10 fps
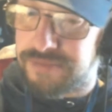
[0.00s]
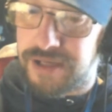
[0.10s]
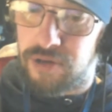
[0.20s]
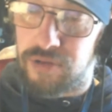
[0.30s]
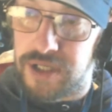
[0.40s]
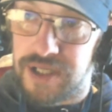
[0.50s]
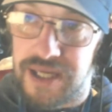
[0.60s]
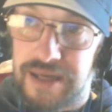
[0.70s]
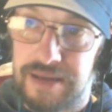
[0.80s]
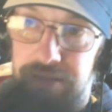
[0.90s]
really all you
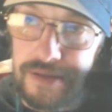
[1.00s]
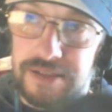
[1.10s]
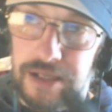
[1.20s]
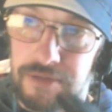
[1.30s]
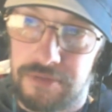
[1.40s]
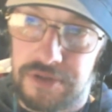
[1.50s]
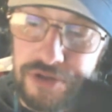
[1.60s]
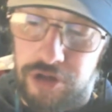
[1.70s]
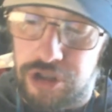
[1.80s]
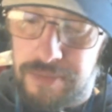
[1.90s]
need. There's a little instruction